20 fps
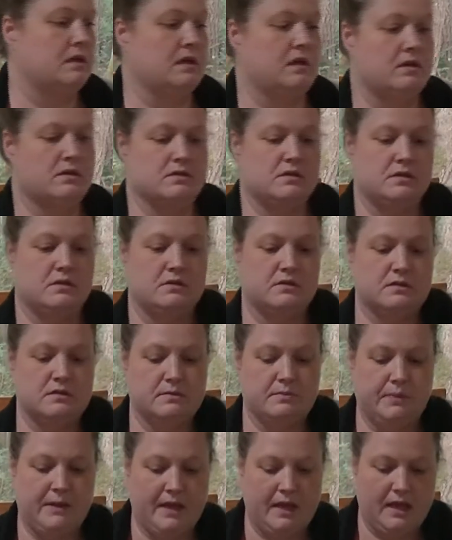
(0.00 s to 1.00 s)
Could also use
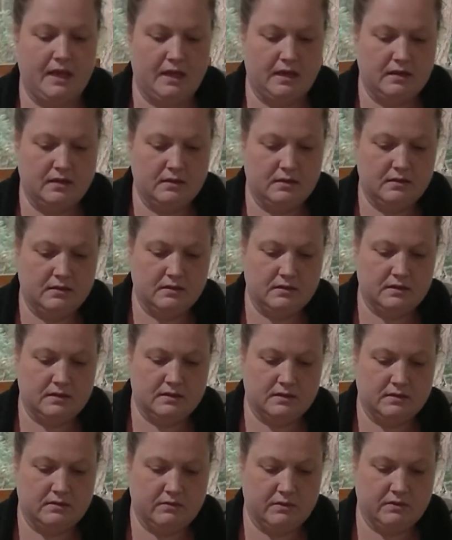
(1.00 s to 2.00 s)
pen.
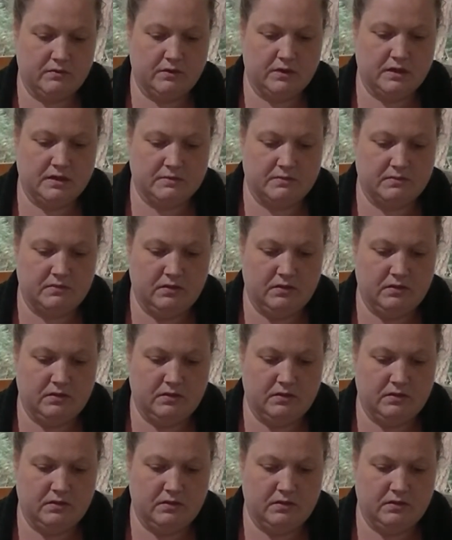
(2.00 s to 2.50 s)
See if it works.